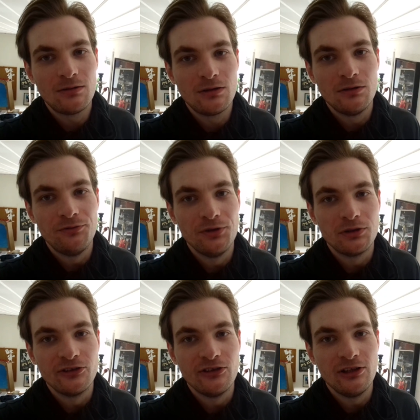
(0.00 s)
I don't know if
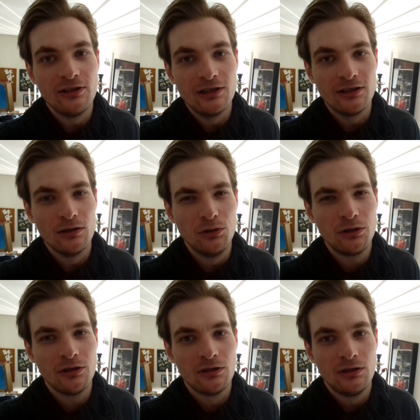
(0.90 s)
you can see the little
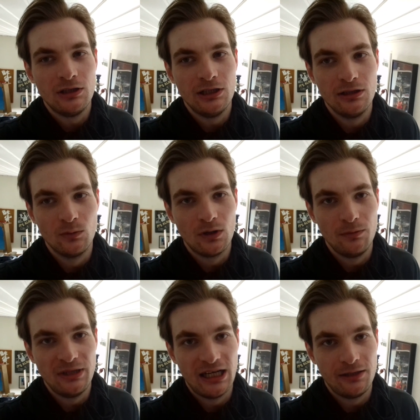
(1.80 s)
hook in the
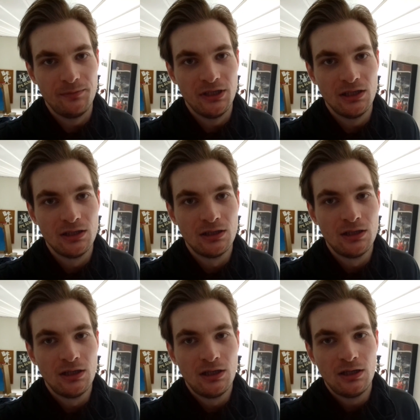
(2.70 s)
wall behind me.
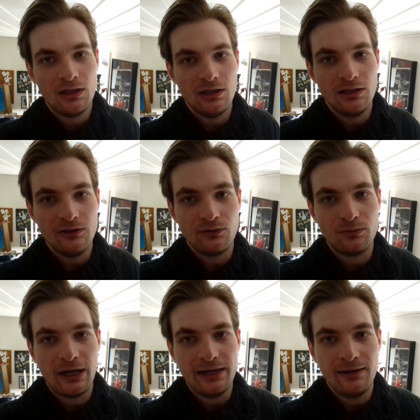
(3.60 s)

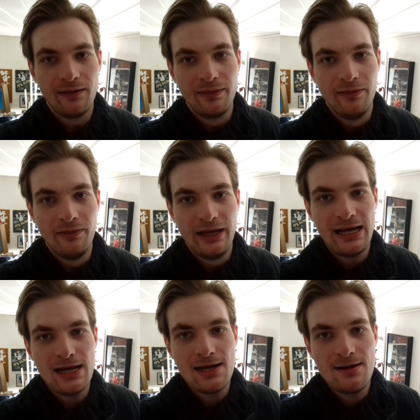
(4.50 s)
It's right
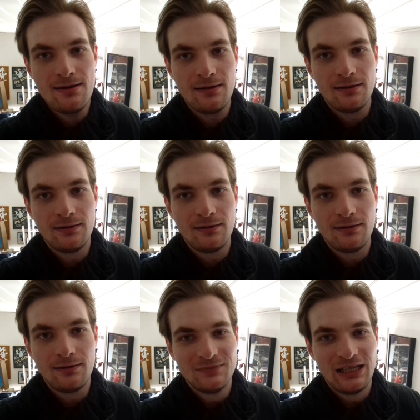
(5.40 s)
there.
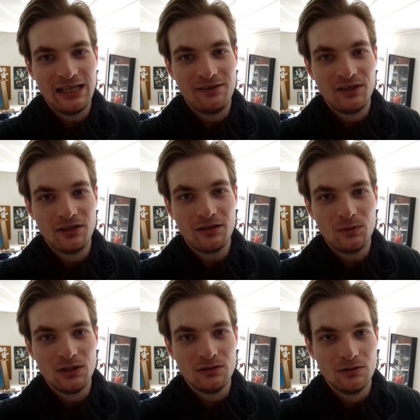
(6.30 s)
I have
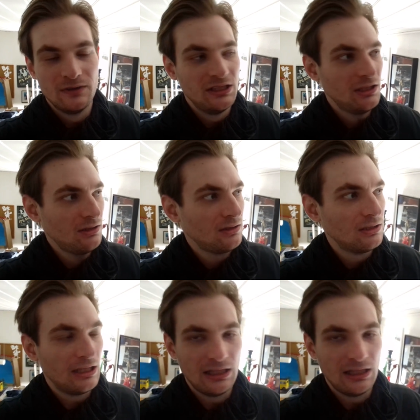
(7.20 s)
another one over here.